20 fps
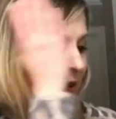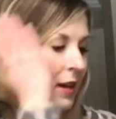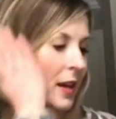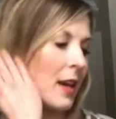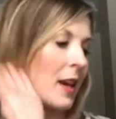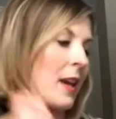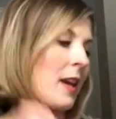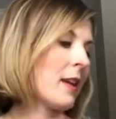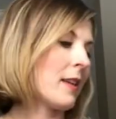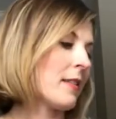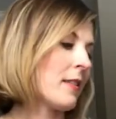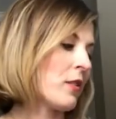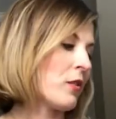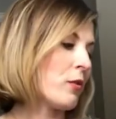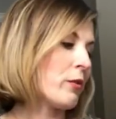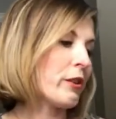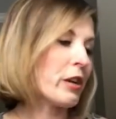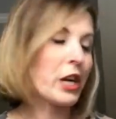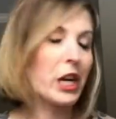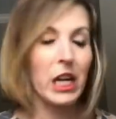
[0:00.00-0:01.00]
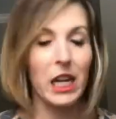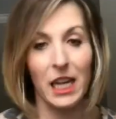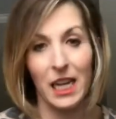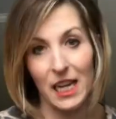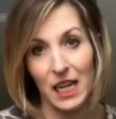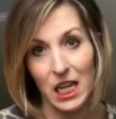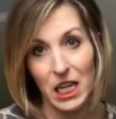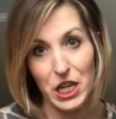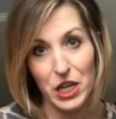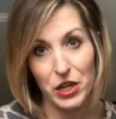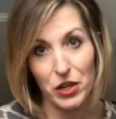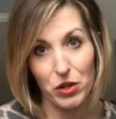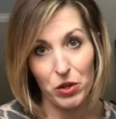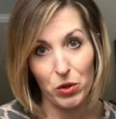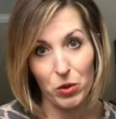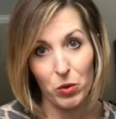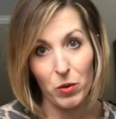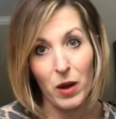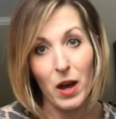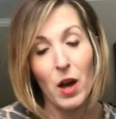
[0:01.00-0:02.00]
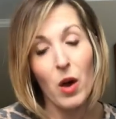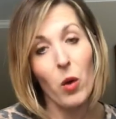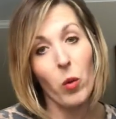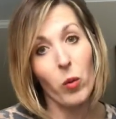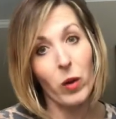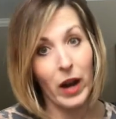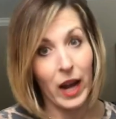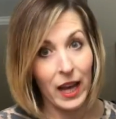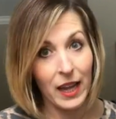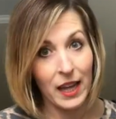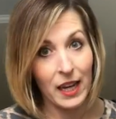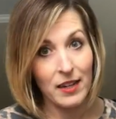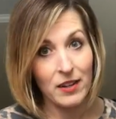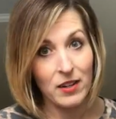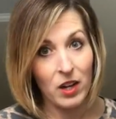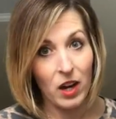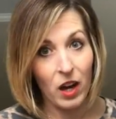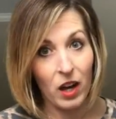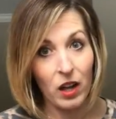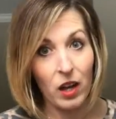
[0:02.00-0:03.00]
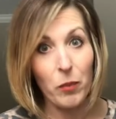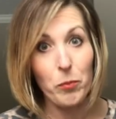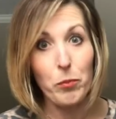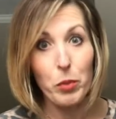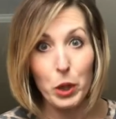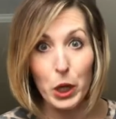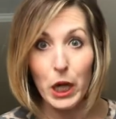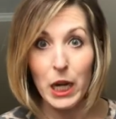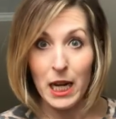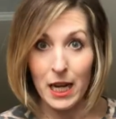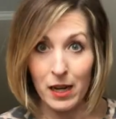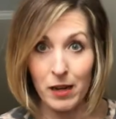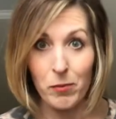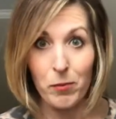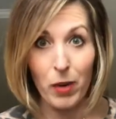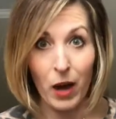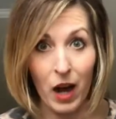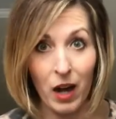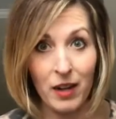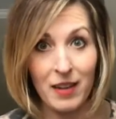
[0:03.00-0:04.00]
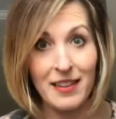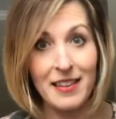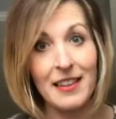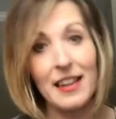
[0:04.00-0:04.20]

is to turn it into what I like to call a put-in box.